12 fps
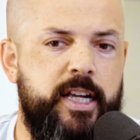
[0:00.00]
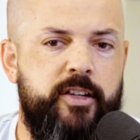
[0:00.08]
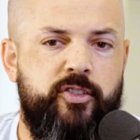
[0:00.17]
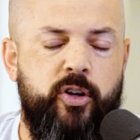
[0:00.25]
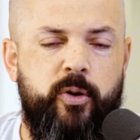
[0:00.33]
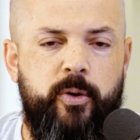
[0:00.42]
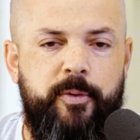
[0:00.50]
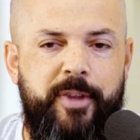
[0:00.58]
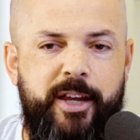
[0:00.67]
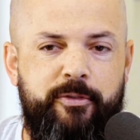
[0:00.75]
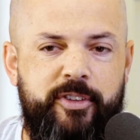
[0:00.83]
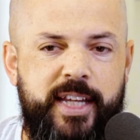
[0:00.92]
So
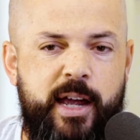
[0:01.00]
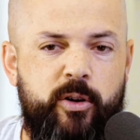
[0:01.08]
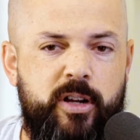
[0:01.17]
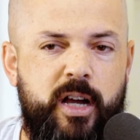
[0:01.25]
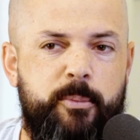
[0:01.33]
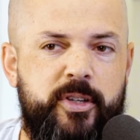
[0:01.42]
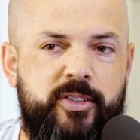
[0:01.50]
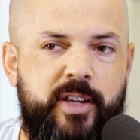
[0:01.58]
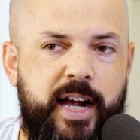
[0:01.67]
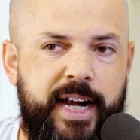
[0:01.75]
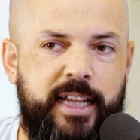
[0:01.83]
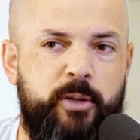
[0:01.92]
if the outcome is
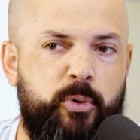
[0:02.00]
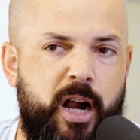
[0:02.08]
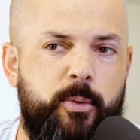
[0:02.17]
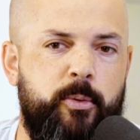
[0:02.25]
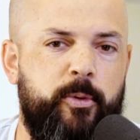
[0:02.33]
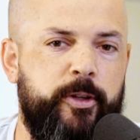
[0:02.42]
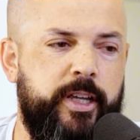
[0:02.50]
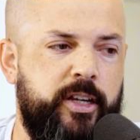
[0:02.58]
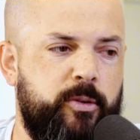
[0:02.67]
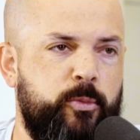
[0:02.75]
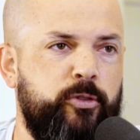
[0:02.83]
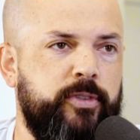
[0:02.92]
highly probable that
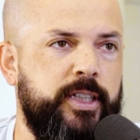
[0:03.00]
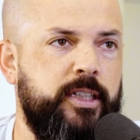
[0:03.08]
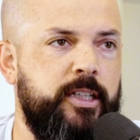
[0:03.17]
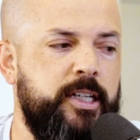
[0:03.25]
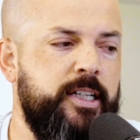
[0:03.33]
you're moving,